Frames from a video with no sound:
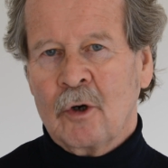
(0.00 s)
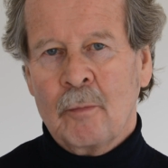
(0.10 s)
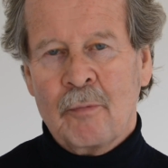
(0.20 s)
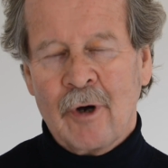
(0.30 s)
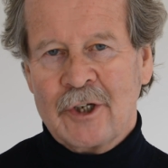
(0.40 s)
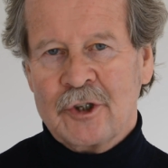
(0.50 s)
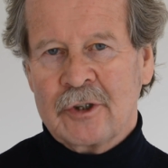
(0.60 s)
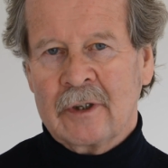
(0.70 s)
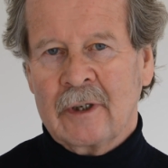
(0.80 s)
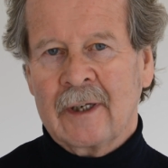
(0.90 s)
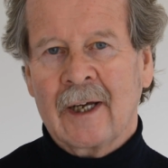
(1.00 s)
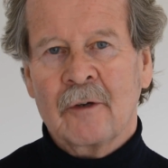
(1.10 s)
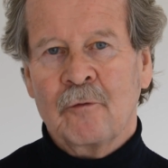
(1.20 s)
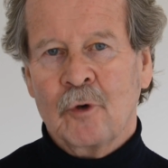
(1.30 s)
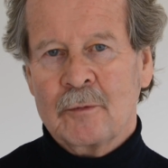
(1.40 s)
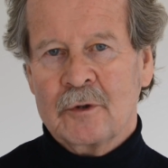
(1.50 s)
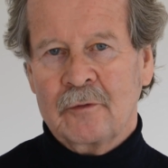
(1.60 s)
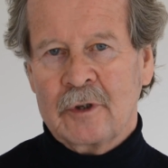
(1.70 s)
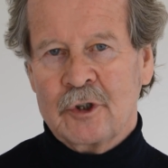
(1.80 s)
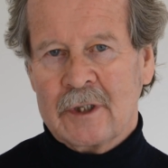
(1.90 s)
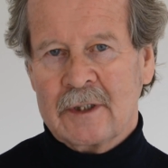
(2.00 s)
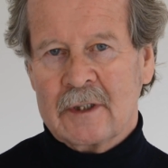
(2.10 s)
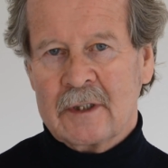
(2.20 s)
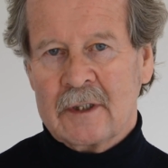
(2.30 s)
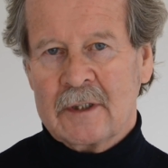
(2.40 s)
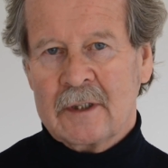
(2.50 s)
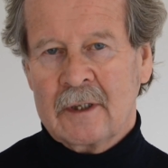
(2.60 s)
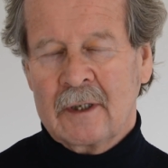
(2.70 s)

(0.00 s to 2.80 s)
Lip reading: oppression and other forms of injustices.